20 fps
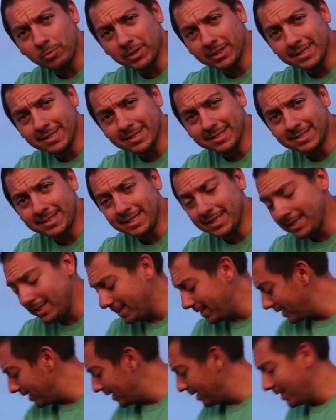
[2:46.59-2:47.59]
with this
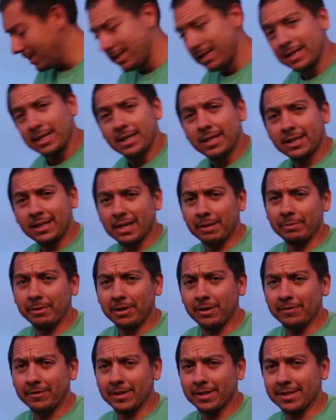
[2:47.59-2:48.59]
tee, coming
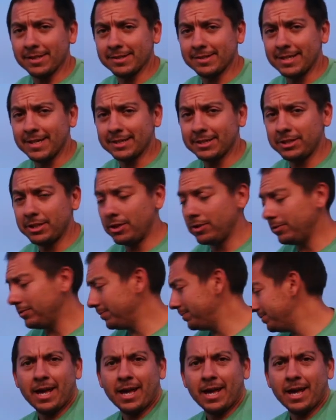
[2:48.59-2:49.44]
over to this next tote.